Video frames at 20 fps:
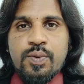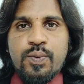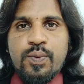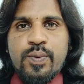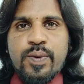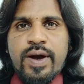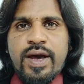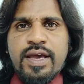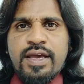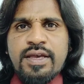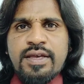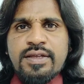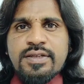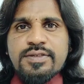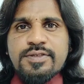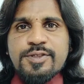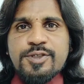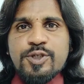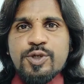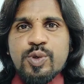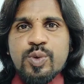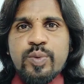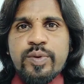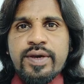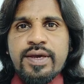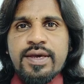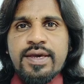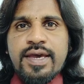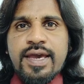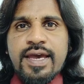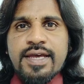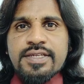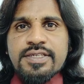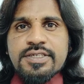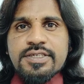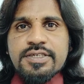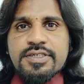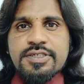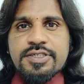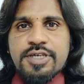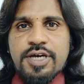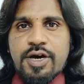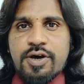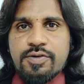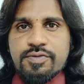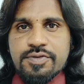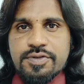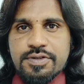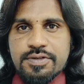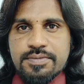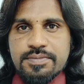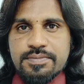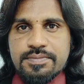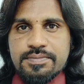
Why do we get doubt?